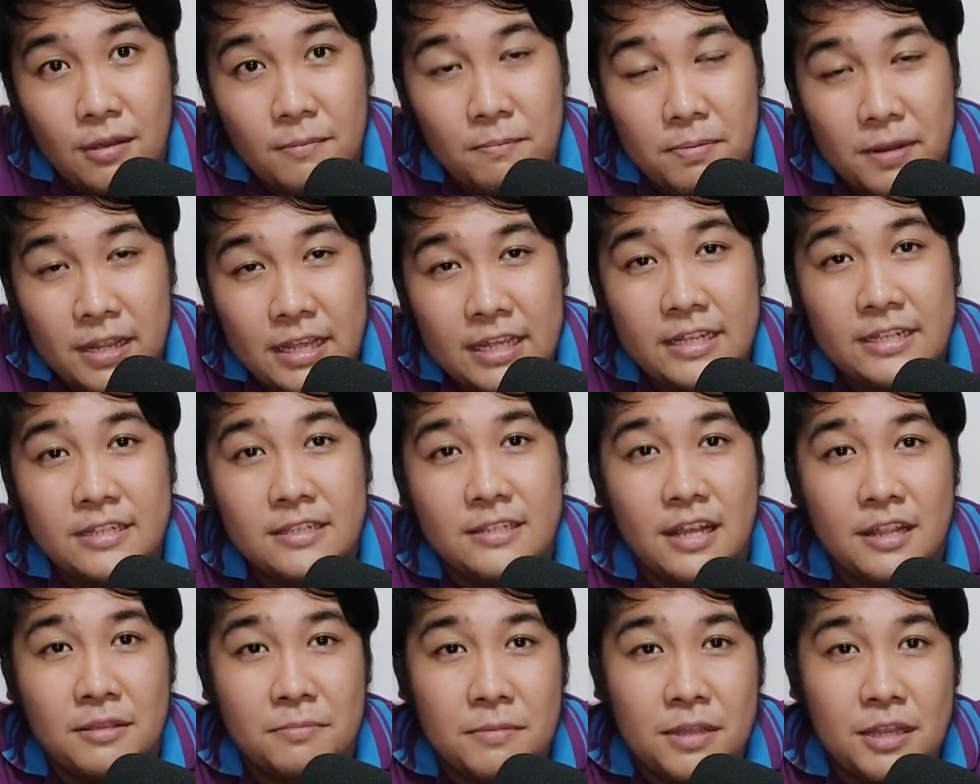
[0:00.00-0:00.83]
please
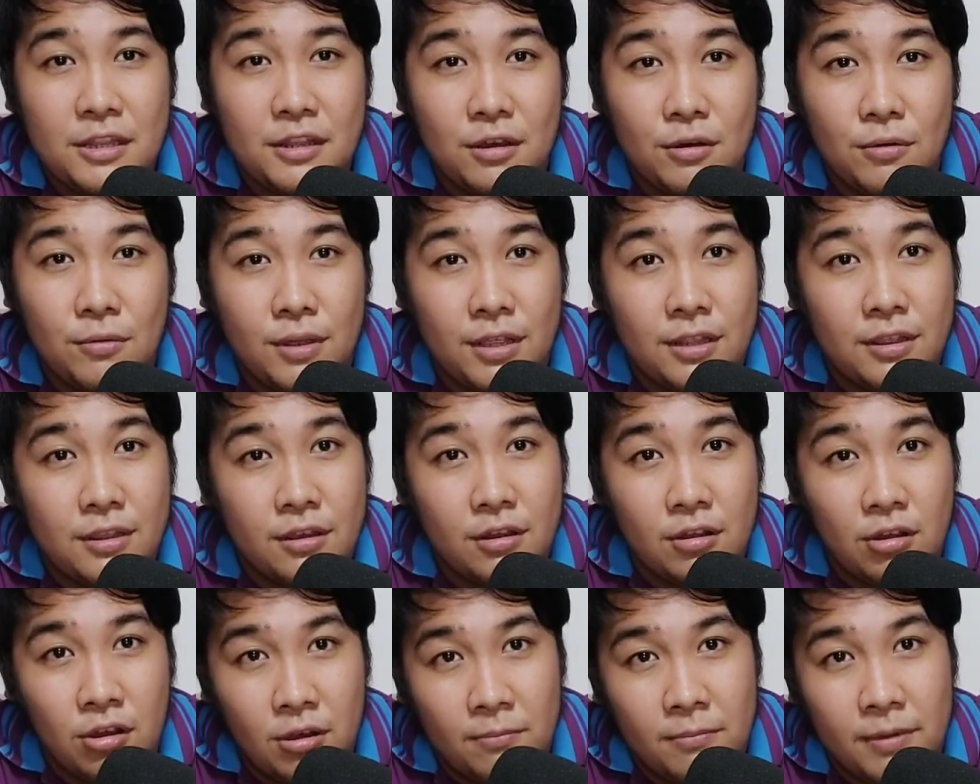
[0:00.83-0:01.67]
let me know in the
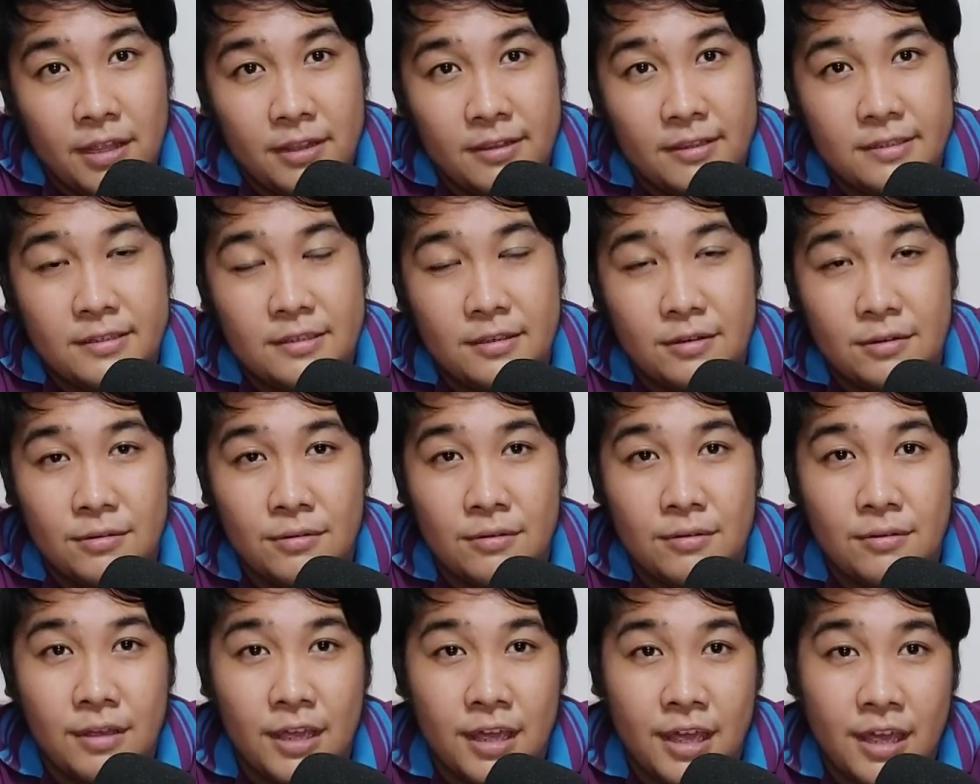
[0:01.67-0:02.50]
comments.
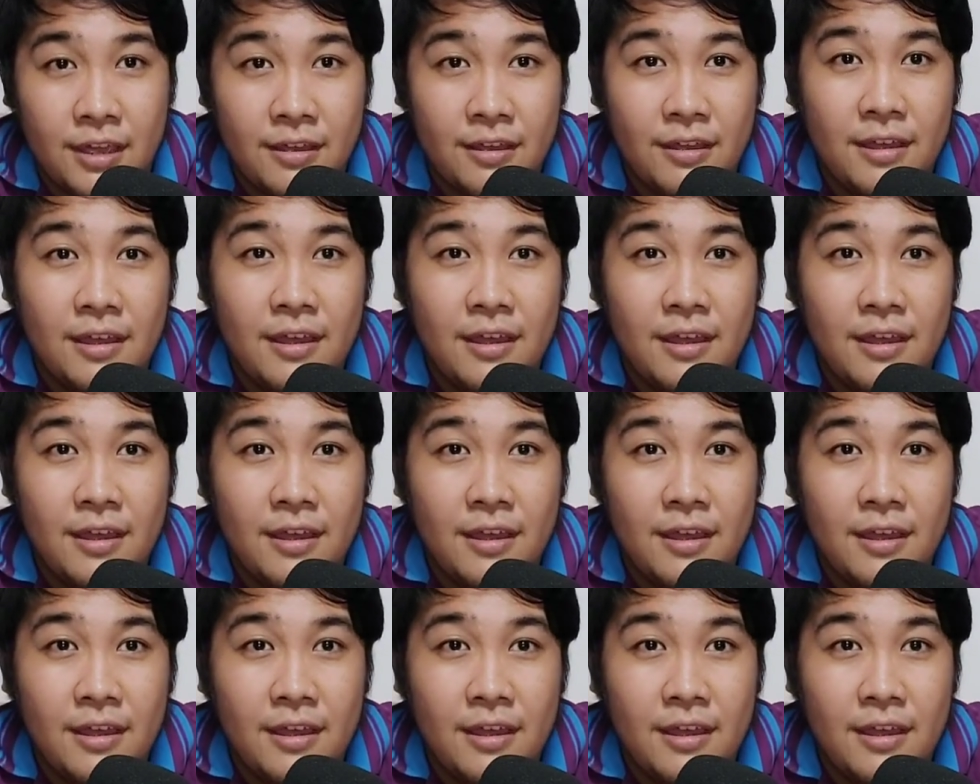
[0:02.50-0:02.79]
Okay?